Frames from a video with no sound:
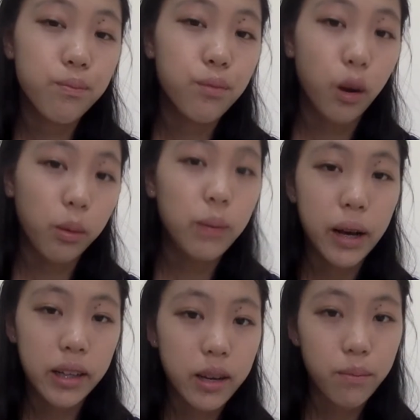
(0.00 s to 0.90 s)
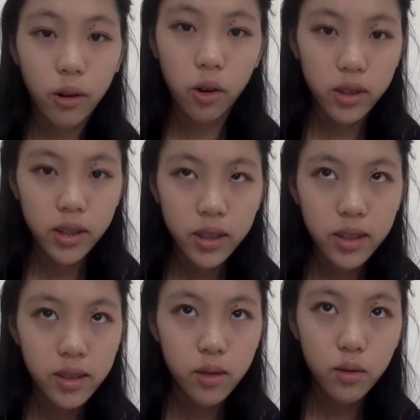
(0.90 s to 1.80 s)
problematic plot.
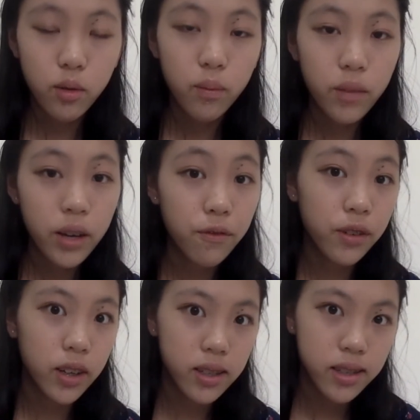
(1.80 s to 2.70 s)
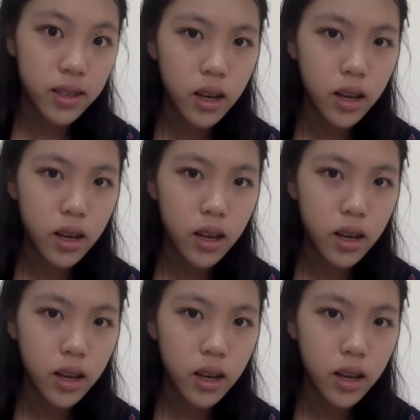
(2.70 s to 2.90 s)
So first,